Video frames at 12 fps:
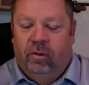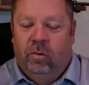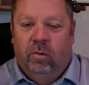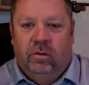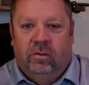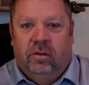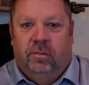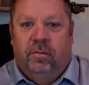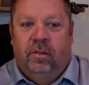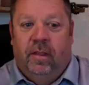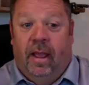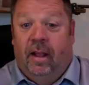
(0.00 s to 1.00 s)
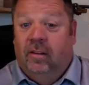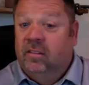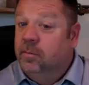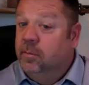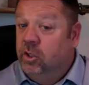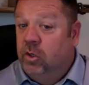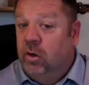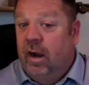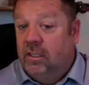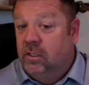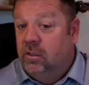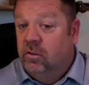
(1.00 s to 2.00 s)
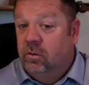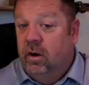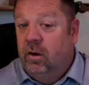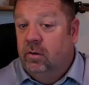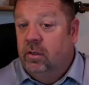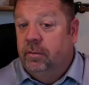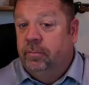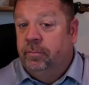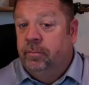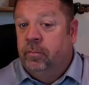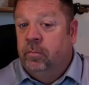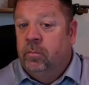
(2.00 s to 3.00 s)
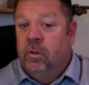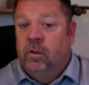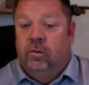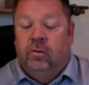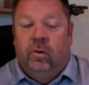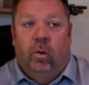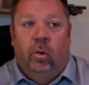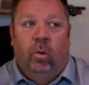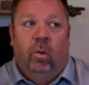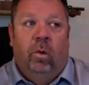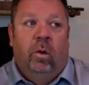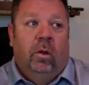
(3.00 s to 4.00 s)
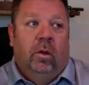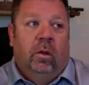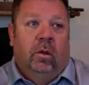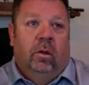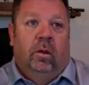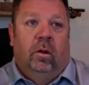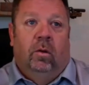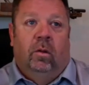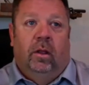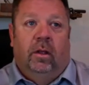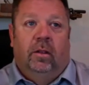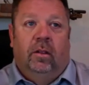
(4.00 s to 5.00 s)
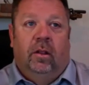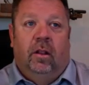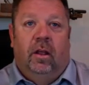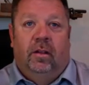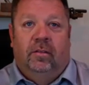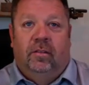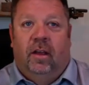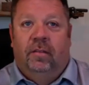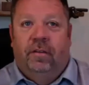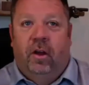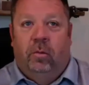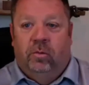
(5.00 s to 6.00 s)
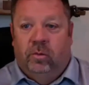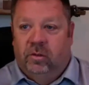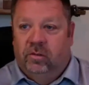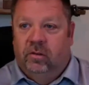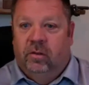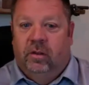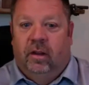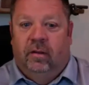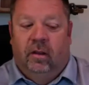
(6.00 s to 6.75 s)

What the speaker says: You want something that has some attractions around it. So, like the clients I've helped recently,